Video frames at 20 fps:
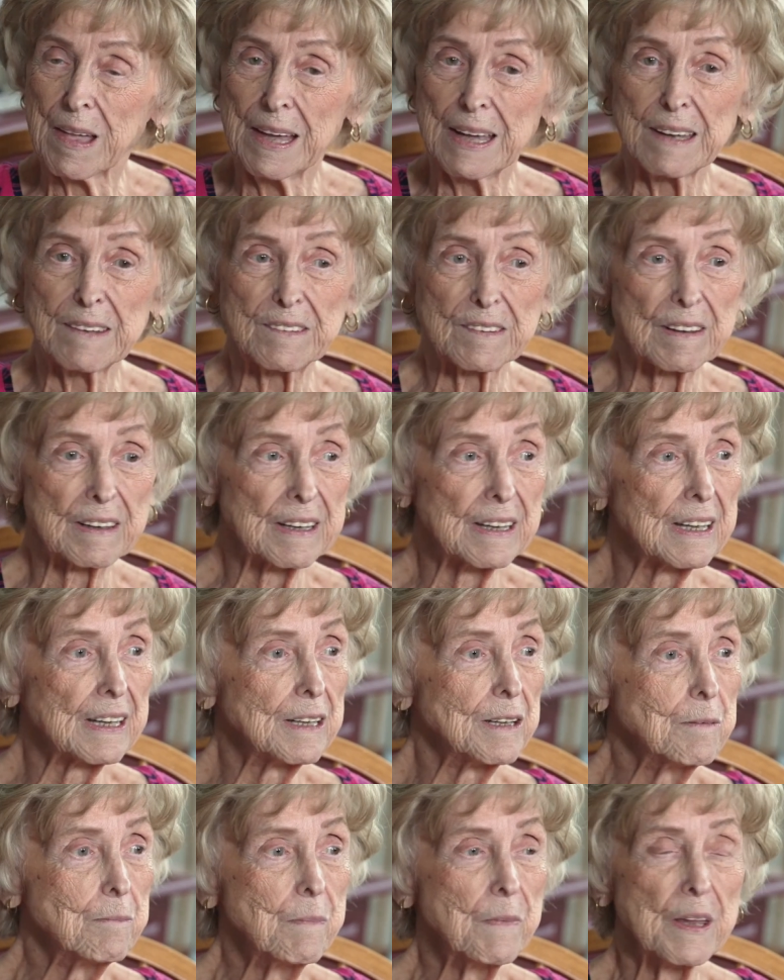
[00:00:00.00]
As a kid,
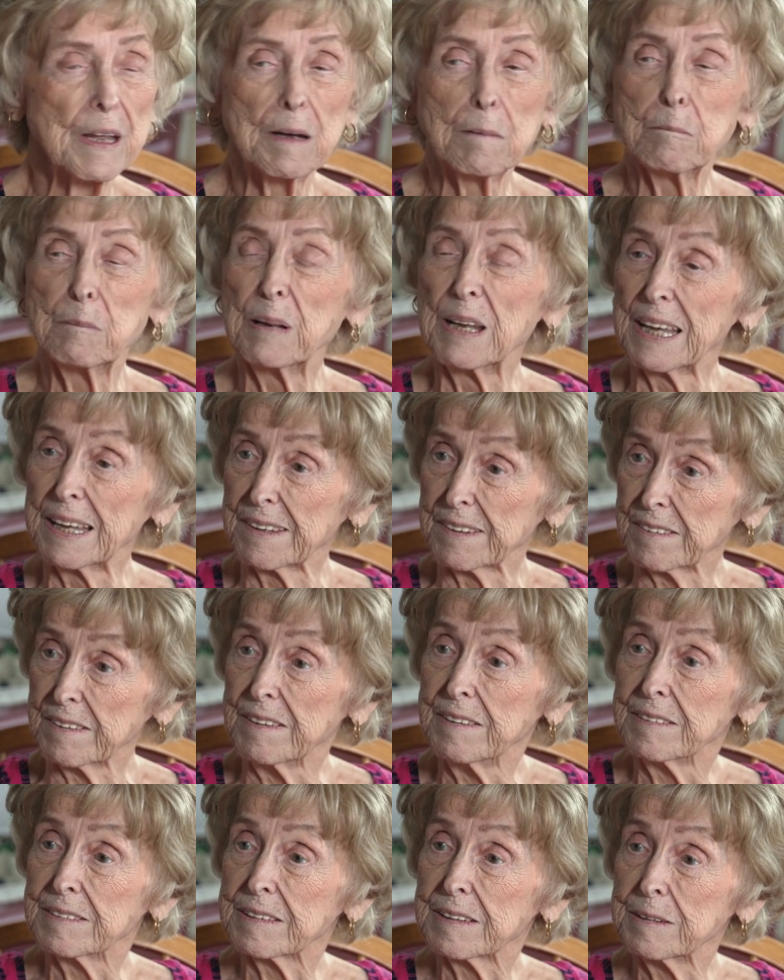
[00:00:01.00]

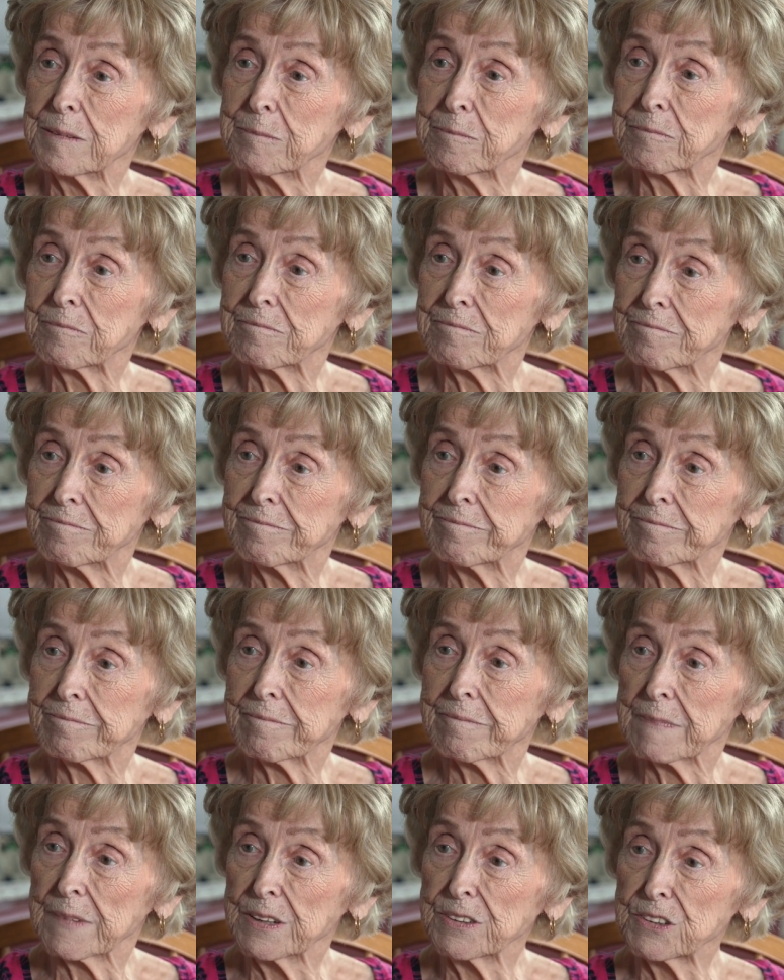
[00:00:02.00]
pleasant.
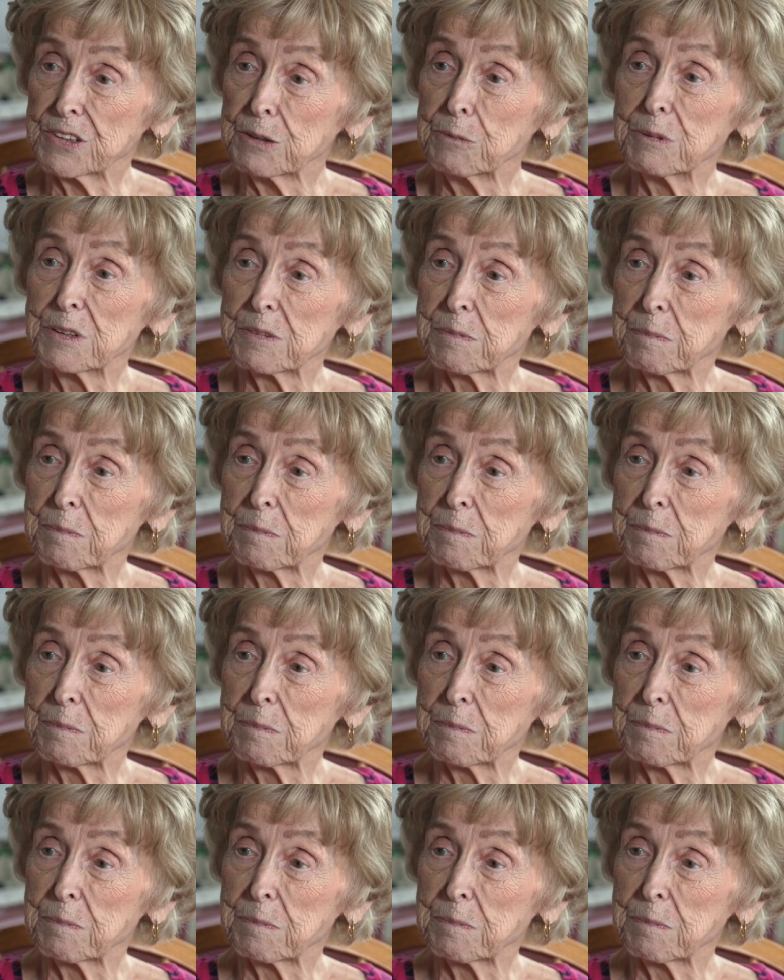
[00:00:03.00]
She was